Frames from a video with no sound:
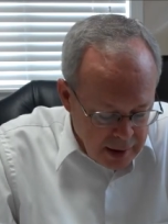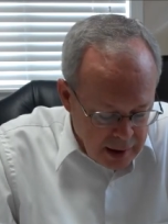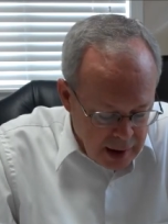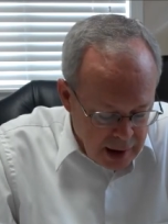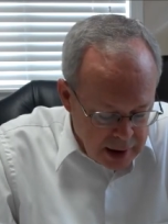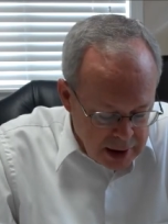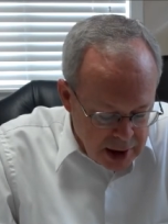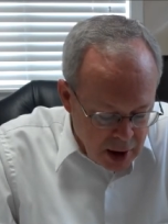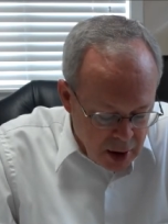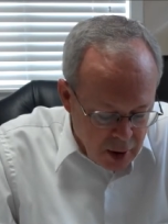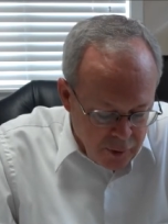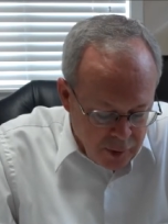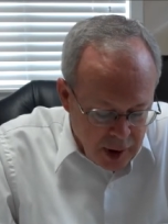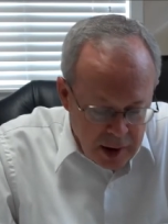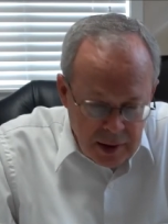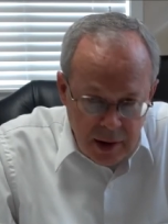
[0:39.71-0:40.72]
and
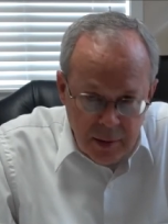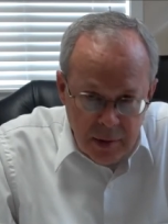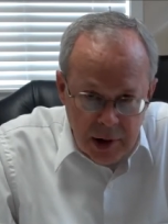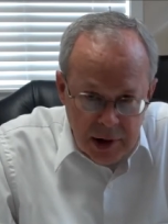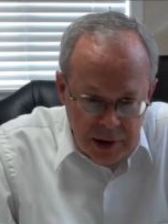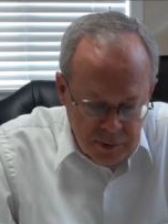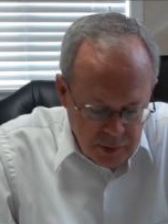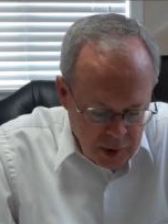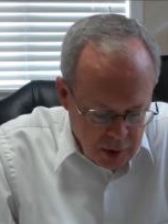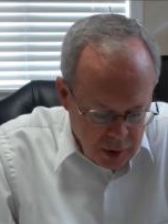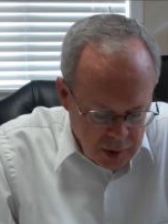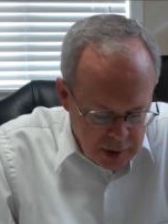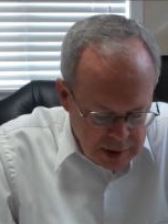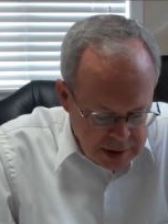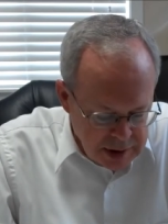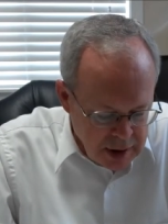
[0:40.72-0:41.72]
terrify them in his
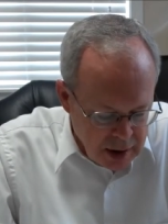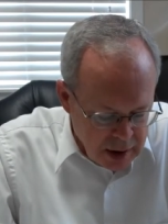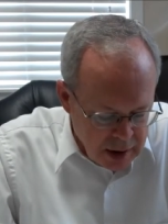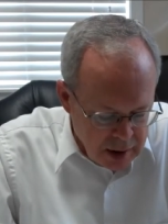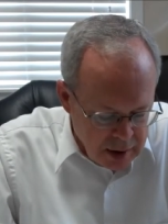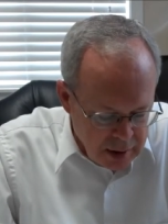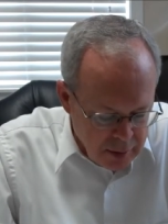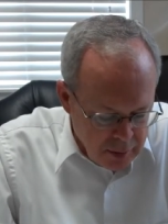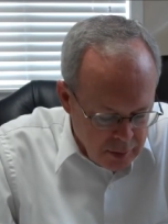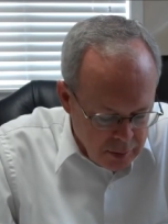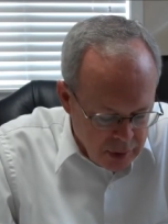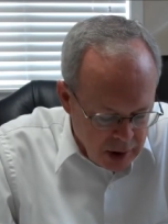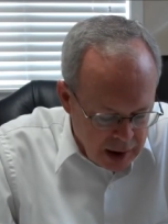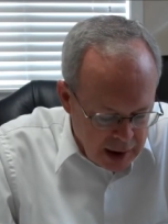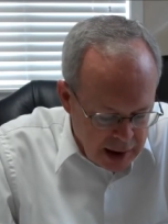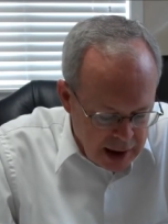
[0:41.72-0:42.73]
fury, saying,
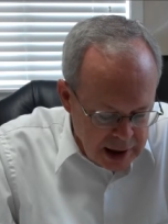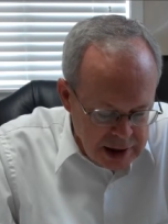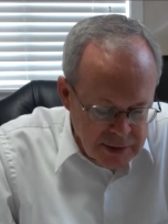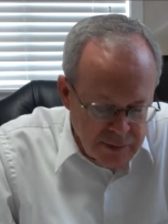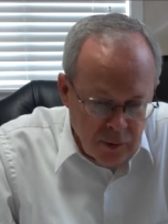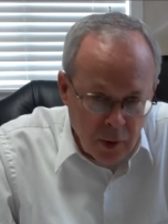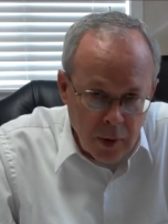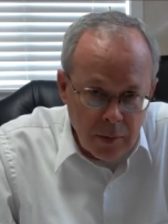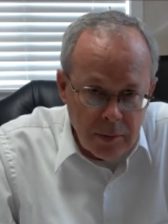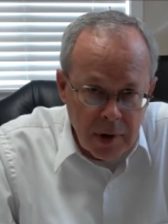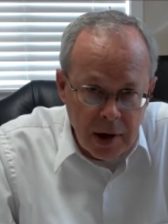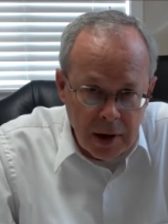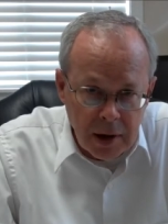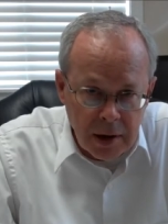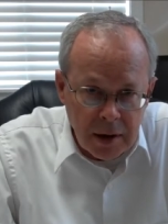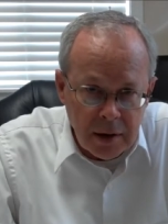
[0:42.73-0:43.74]
But as for
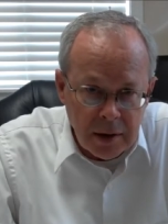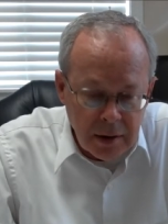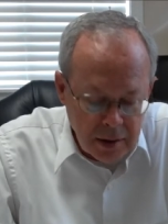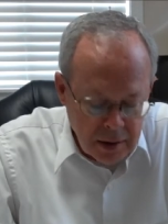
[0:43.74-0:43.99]
me,